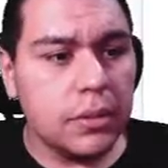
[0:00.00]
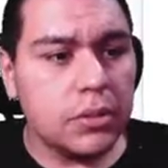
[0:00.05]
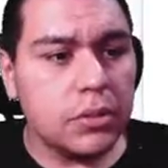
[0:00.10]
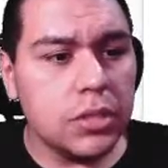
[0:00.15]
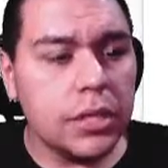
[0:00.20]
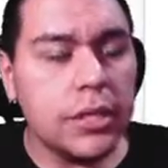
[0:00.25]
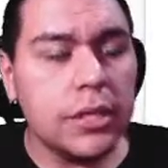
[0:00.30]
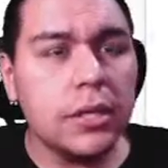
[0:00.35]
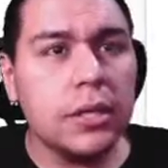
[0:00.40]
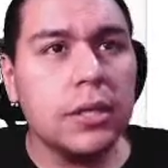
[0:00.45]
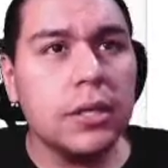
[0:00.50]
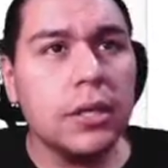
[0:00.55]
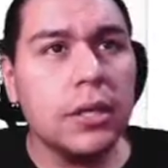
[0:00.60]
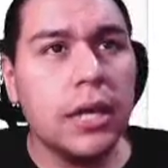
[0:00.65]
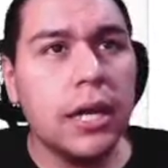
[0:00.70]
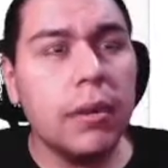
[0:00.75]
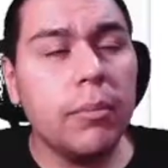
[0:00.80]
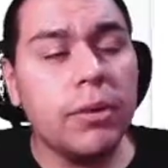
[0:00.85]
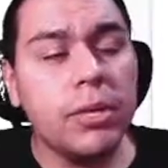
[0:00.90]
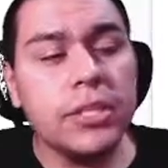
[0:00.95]
Jada,
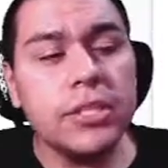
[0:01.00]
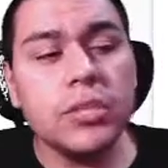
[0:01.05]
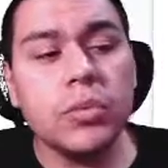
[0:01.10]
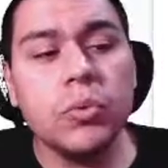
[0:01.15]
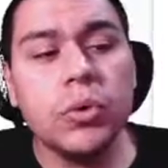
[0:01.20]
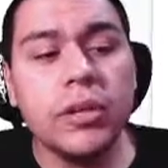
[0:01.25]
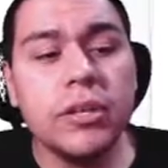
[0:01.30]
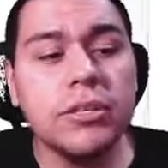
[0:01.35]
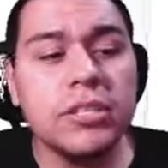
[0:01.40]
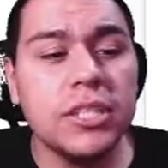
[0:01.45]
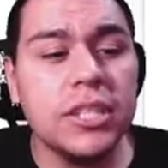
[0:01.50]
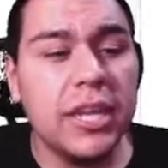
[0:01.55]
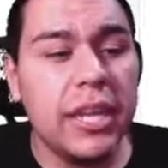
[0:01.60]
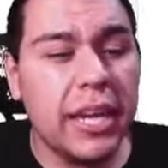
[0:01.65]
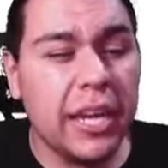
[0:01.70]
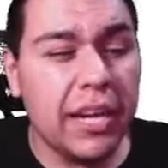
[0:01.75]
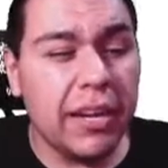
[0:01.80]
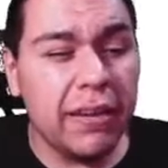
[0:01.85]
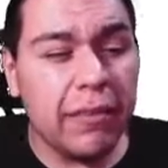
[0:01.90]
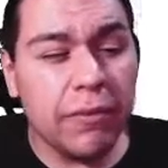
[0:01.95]
how many squares did
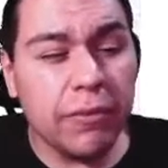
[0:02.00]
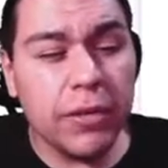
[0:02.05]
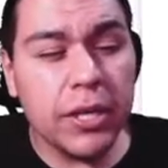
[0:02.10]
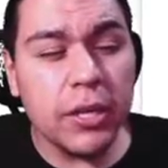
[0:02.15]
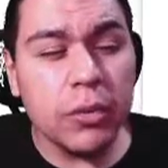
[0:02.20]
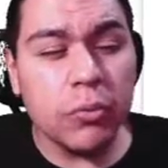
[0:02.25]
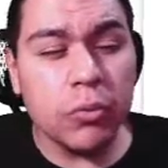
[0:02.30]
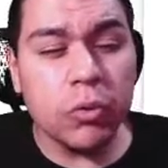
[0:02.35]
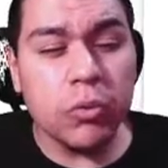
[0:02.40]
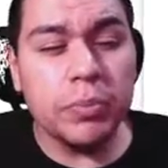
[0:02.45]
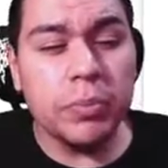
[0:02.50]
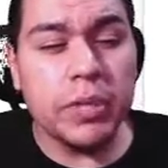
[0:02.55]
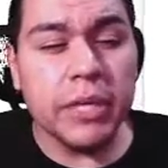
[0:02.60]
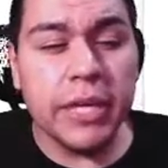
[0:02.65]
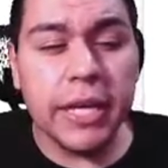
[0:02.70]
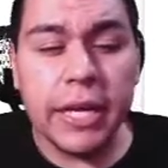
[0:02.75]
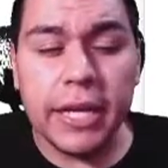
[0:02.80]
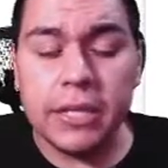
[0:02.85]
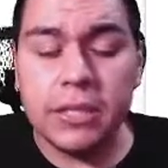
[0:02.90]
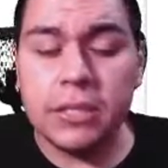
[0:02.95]
every group
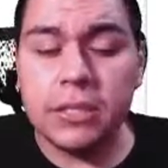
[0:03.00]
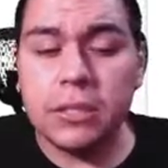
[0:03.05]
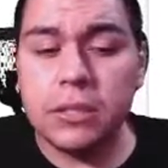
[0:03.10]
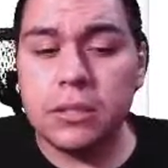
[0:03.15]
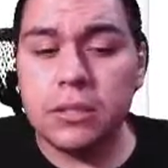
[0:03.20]
get?